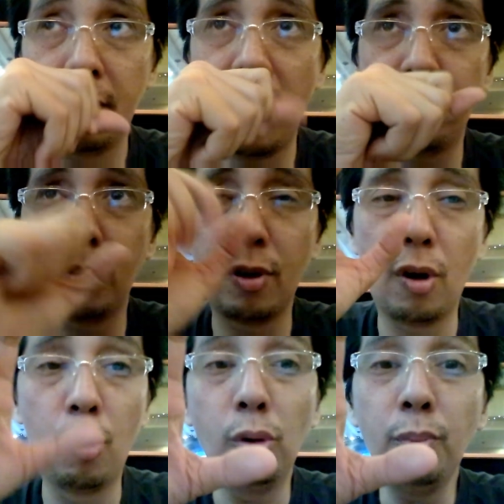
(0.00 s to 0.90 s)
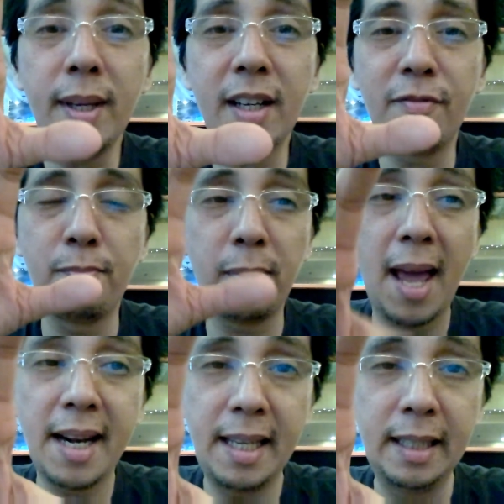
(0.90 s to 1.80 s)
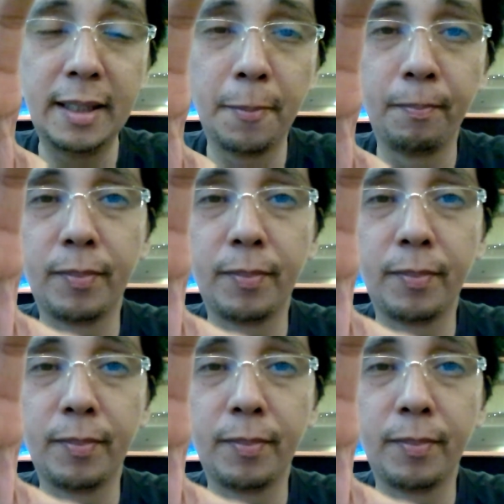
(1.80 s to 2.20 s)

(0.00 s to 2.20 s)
after a whole week of planning